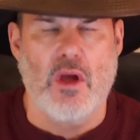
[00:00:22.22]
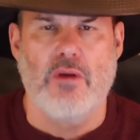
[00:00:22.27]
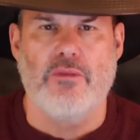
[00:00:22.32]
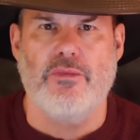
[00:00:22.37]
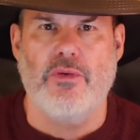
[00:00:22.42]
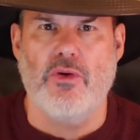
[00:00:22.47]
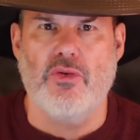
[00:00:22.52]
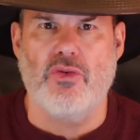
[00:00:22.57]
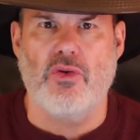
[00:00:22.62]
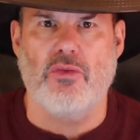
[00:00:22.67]

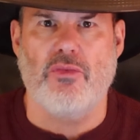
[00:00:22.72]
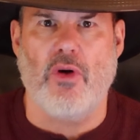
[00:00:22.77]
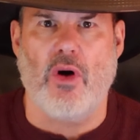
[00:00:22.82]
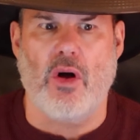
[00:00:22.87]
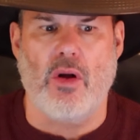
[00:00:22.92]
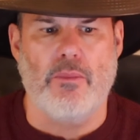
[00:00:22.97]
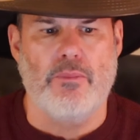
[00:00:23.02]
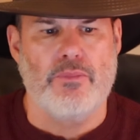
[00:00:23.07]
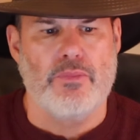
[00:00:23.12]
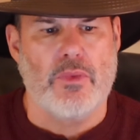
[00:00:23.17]
First of
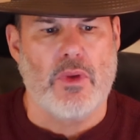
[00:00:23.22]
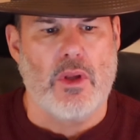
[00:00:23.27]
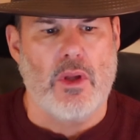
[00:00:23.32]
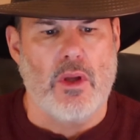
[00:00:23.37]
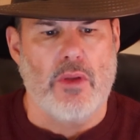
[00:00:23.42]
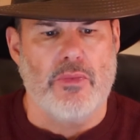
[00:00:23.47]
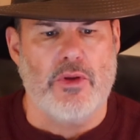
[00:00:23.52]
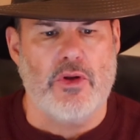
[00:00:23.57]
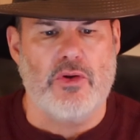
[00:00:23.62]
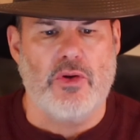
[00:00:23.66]
all,
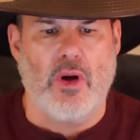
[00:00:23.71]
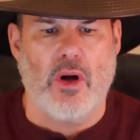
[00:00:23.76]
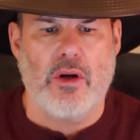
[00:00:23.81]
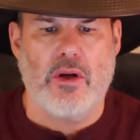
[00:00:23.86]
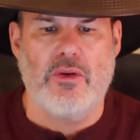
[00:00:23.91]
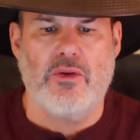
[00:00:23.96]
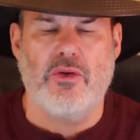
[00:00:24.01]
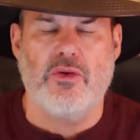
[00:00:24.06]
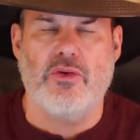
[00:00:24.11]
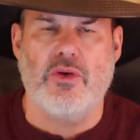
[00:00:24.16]
the
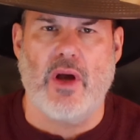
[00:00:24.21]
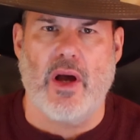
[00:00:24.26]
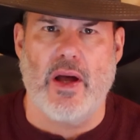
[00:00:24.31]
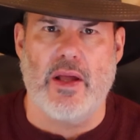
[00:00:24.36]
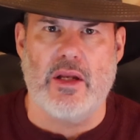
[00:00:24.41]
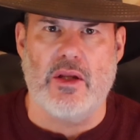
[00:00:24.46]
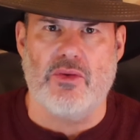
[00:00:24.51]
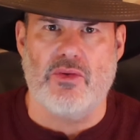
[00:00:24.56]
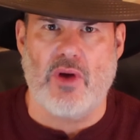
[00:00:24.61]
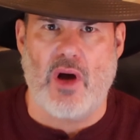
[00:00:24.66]
target
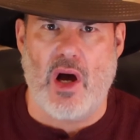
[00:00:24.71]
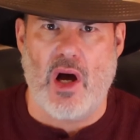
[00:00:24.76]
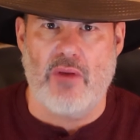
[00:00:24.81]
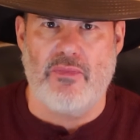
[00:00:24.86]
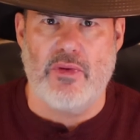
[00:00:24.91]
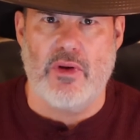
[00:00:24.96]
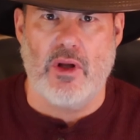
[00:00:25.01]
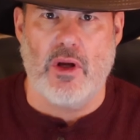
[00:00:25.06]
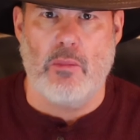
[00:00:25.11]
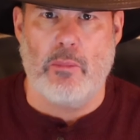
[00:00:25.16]
society is
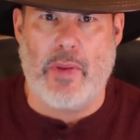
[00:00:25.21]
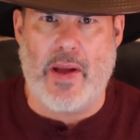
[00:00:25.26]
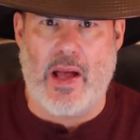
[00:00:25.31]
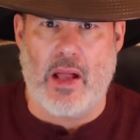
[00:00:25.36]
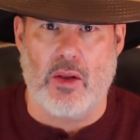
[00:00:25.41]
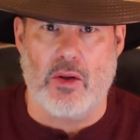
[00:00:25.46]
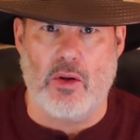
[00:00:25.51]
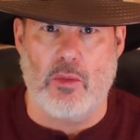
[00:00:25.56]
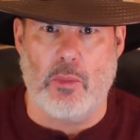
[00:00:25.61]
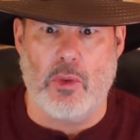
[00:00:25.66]
often
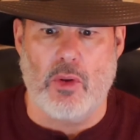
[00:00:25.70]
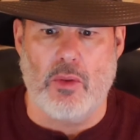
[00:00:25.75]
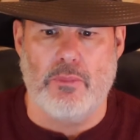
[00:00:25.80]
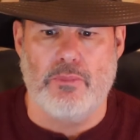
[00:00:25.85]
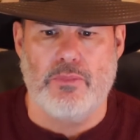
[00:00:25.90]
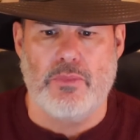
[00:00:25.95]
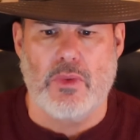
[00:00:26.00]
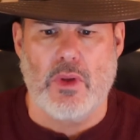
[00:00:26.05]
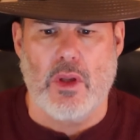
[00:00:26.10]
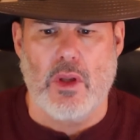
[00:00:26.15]
unpalatable,
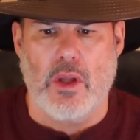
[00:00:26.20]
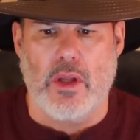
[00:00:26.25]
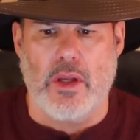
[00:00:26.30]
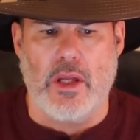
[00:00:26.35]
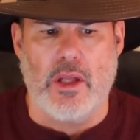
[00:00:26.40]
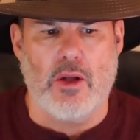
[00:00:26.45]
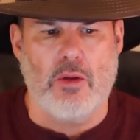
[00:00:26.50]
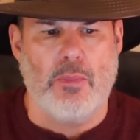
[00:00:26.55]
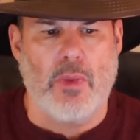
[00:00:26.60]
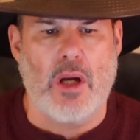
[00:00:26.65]

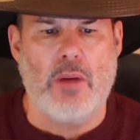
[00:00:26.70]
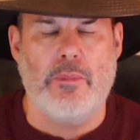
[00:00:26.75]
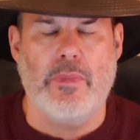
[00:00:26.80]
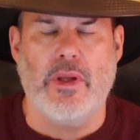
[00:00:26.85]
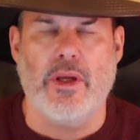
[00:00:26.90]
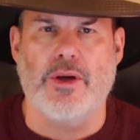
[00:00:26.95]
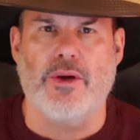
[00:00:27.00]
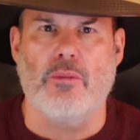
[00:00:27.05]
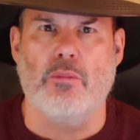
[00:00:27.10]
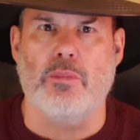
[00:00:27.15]
either by
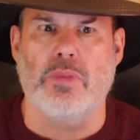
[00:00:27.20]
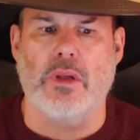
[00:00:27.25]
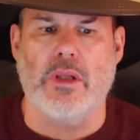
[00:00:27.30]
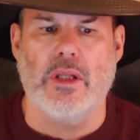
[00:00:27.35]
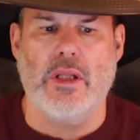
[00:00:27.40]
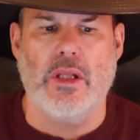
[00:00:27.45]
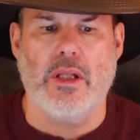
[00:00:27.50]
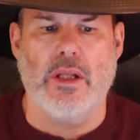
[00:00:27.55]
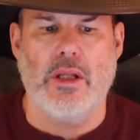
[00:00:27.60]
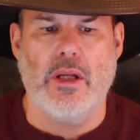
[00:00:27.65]
being
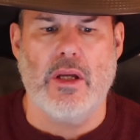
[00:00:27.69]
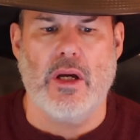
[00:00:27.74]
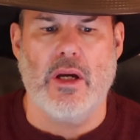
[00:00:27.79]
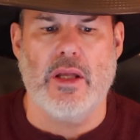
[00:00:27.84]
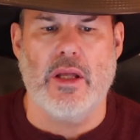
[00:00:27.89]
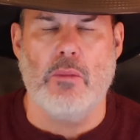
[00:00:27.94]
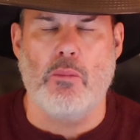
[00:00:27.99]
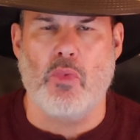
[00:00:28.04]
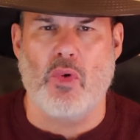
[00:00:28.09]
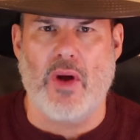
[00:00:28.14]
completely
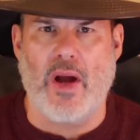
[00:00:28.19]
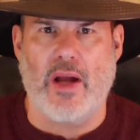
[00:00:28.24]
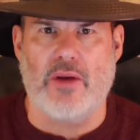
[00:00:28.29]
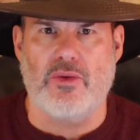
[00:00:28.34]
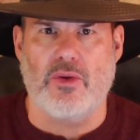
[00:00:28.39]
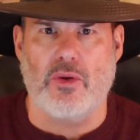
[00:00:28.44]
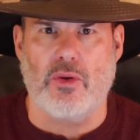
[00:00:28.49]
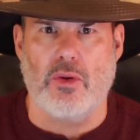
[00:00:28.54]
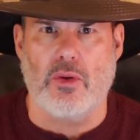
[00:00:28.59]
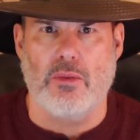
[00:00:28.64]

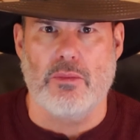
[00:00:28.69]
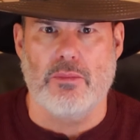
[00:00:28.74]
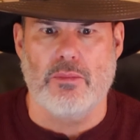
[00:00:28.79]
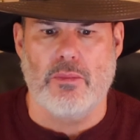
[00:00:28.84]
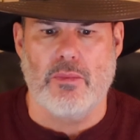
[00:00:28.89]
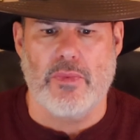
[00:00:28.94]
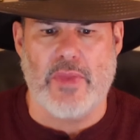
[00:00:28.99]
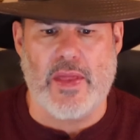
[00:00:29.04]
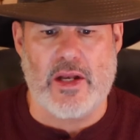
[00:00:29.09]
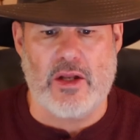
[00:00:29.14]
impractical,
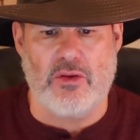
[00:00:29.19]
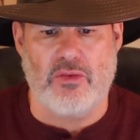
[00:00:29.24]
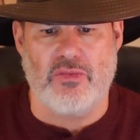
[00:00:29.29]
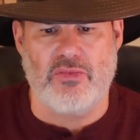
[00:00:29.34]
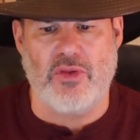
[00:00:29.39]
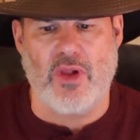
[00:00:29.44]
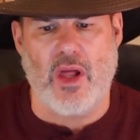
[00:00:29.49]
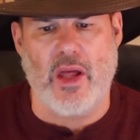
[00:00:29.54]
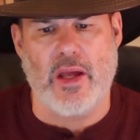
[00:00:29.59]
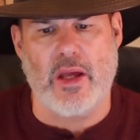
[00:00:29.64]
that is,
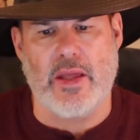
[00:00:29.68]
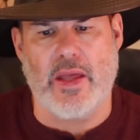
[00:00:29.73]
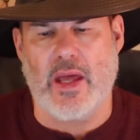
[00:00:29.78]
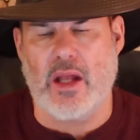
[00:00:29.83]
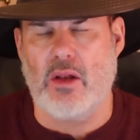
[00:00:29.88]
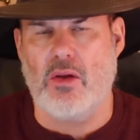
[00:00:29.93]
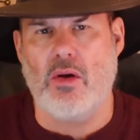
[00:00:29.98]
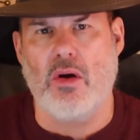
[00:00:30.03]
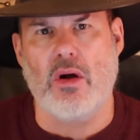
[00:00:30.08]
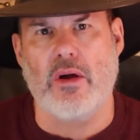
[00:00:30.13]
flying
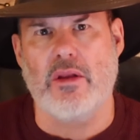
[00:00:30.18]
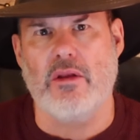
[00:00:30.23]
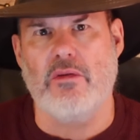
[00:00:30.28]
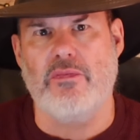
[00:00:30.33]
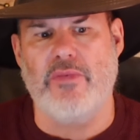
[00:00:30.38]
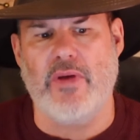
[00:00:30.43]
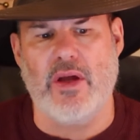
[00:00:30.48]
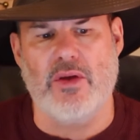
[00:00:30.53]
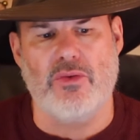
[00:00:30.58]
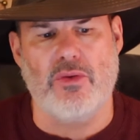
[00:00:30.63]
headlong in the
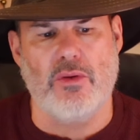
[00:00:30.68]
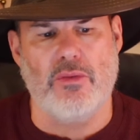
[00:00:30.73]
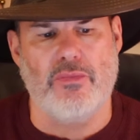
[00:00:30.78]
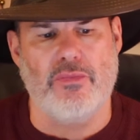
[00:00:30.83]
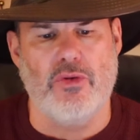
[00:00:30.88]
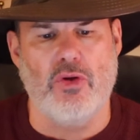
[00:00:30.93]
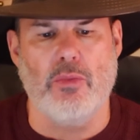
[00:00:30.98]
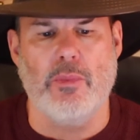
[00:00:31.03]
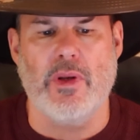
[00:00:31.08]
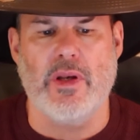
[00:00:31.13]
face of
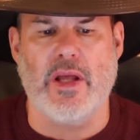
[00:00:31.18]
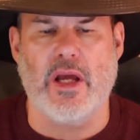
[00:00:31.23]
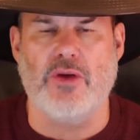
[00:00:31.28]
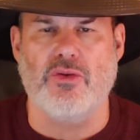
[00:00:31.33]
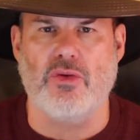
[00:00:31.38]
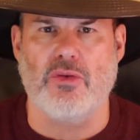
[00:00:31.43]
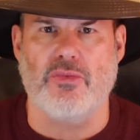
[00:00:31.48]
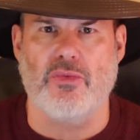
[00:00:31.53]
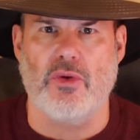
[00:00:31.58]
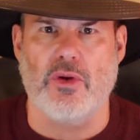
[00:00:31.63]
human
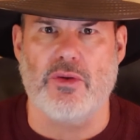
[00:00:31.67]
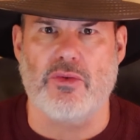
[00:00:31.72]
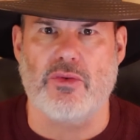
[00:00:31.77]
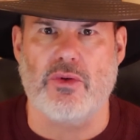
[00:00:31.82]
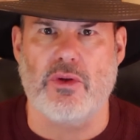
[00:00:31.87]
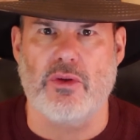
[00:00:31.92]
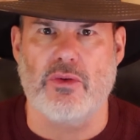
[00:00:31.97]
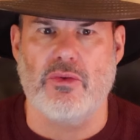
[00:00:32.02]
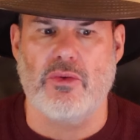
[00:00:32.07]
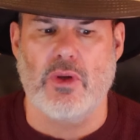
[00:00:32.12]
nature, for
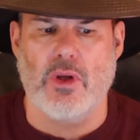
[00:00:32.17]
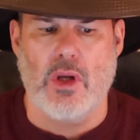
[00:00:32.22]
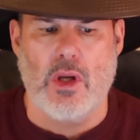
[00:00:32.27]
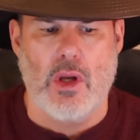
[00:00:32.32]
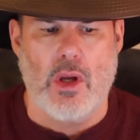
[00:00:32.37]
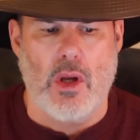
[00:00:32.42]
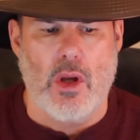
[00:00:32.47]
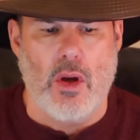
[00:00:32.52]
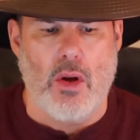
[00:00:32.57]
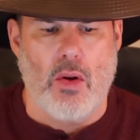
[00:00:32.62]
instance,
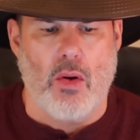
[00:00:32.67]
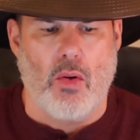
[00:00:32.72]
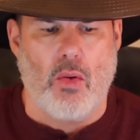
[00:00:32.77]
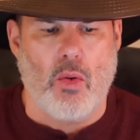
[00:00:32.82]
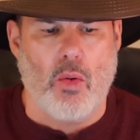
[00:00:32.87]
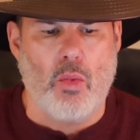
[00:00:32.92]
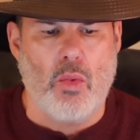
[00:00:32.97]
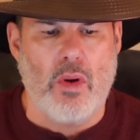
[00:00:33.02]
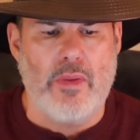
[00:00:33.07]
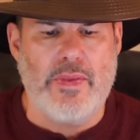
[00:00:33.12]

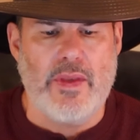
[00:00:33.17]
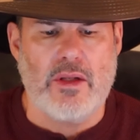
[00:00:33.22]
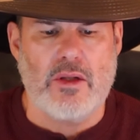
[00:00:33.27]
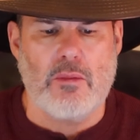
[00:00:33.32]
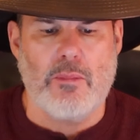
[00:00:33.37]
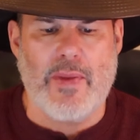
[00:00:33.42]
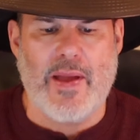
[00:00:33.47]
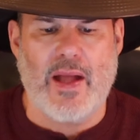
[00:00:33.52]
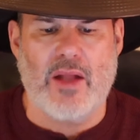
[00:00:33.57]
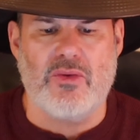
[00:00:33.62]
or one that
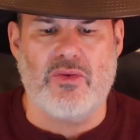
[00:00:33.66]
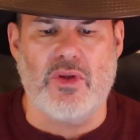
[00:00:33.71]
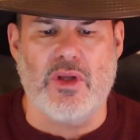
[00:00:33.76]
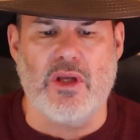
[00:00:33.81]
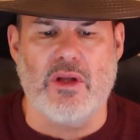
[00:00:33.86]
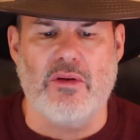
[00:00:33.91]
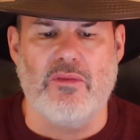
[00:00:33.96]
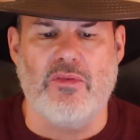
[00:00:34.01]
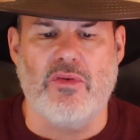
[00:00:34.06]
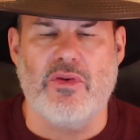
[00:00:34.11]
demands the
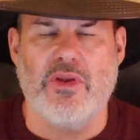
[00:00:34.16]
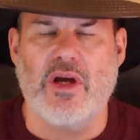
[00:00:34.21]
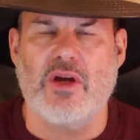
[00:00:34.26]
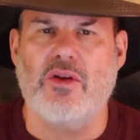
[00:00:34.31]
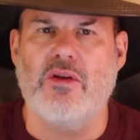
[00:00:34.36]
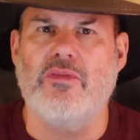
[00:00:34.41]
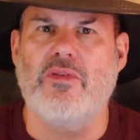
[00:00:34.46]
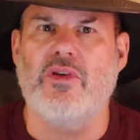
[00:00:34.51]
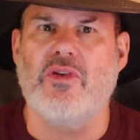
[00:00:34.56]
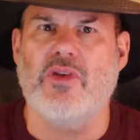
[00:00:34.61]

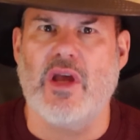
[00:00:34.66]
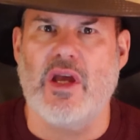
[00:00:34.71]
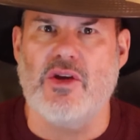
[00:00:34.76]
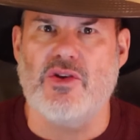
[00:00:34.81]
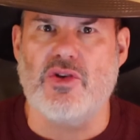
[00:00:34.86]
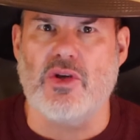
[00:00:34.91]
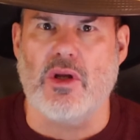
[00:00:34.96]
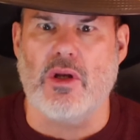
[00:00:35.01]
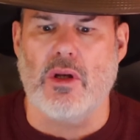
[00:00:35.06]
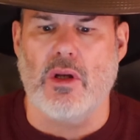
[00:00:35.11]

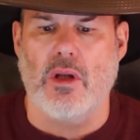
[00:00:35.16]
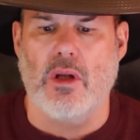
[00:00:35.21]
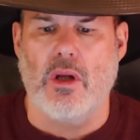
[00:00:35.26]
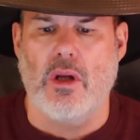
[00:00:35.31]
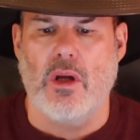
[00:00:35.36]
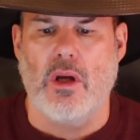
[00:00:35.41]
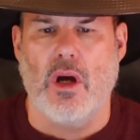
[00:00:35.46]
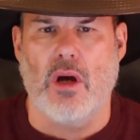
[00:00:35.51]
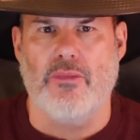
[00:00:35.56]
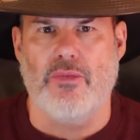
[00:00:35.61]
insectivization
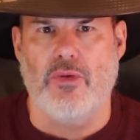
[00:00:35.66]
of